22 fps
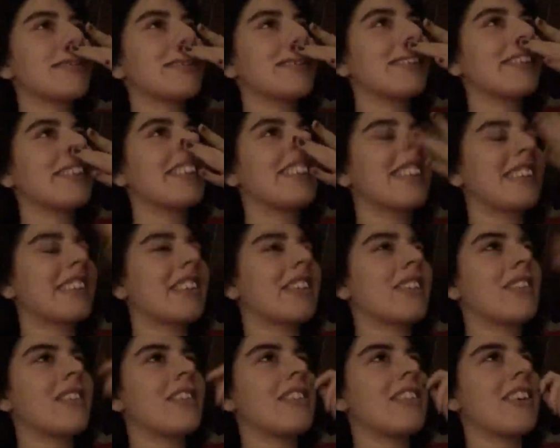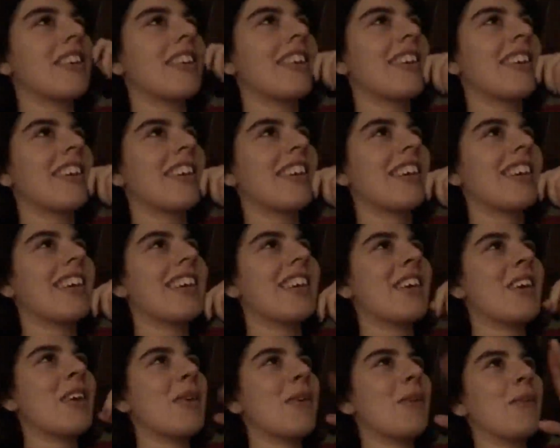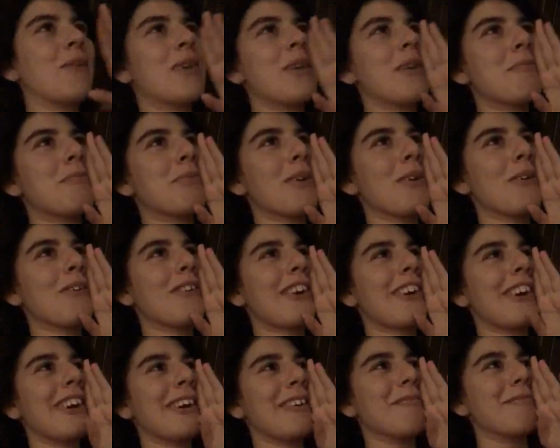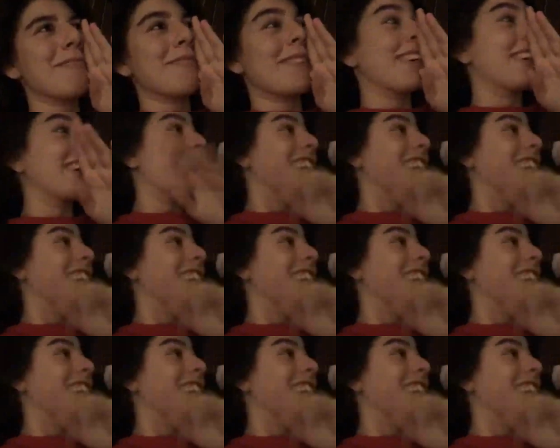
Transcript: sitting next to each other? We broke up.